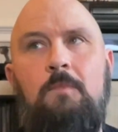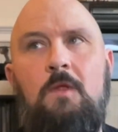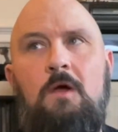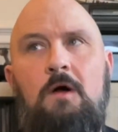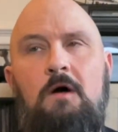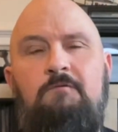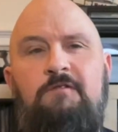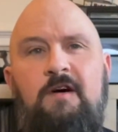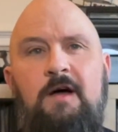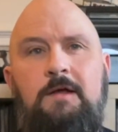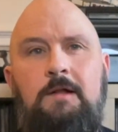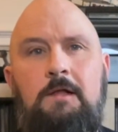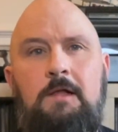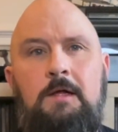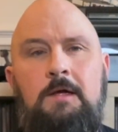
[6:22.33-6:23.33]

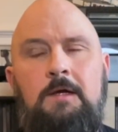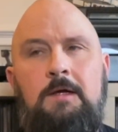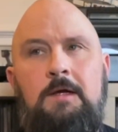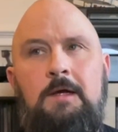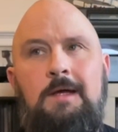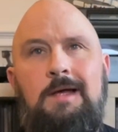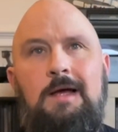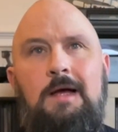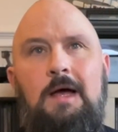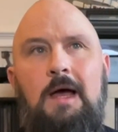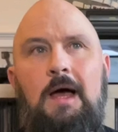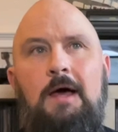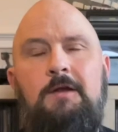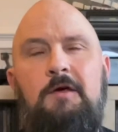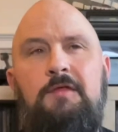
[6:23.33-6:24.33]
vinyl,
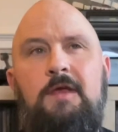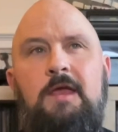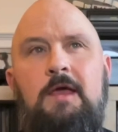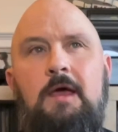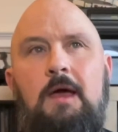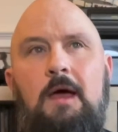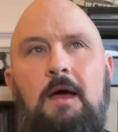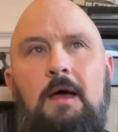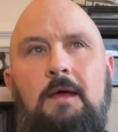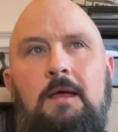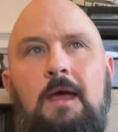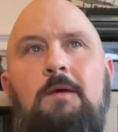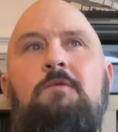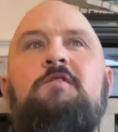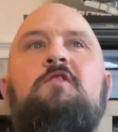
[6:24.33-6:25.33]
and I think
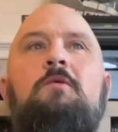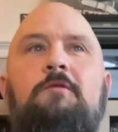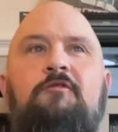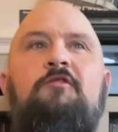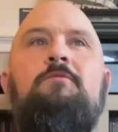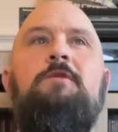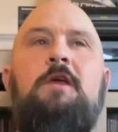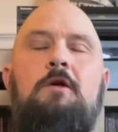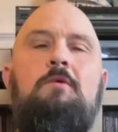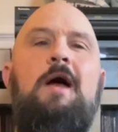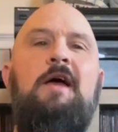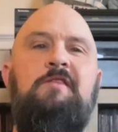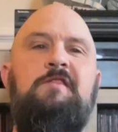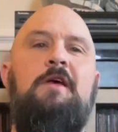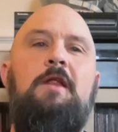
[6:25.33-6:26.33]
it was coming from
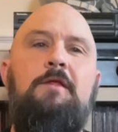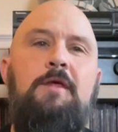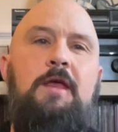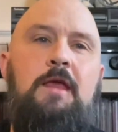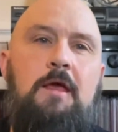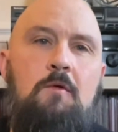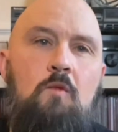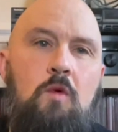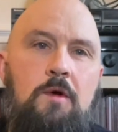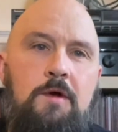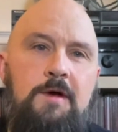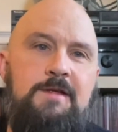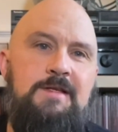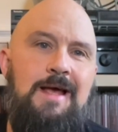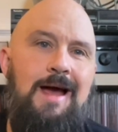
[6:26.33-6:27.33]
US, and I think it
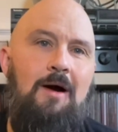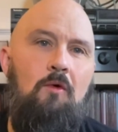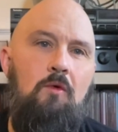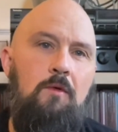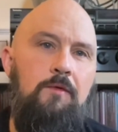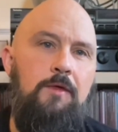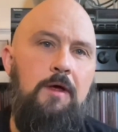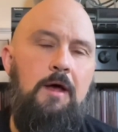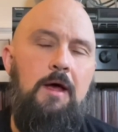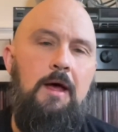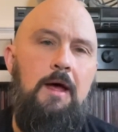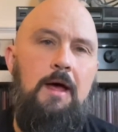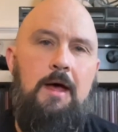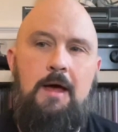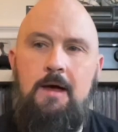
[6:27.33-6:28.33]
worked out
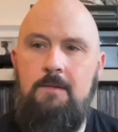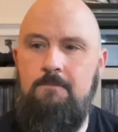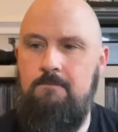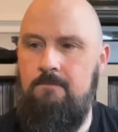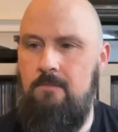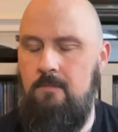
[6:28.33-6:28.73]
that